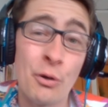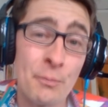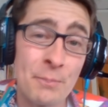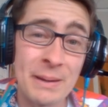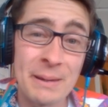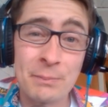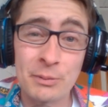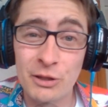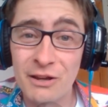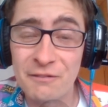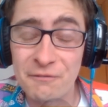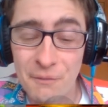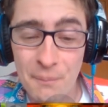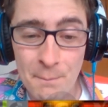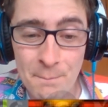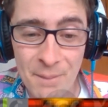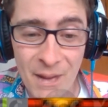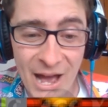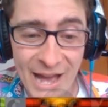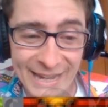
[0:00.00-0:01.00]
people off from
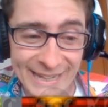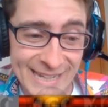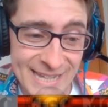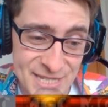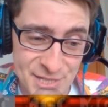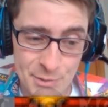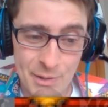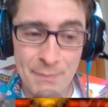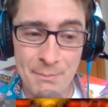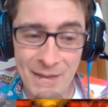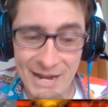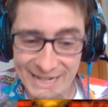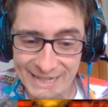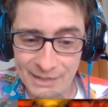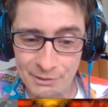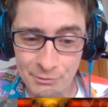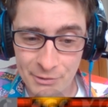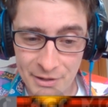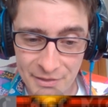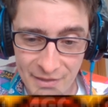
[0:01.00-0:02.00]
buying it, so I might
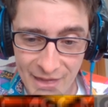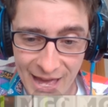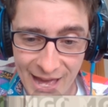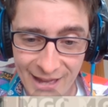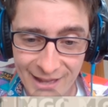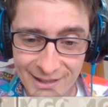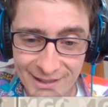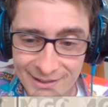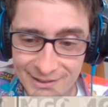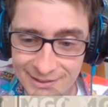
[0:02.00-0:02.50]
get rid of that.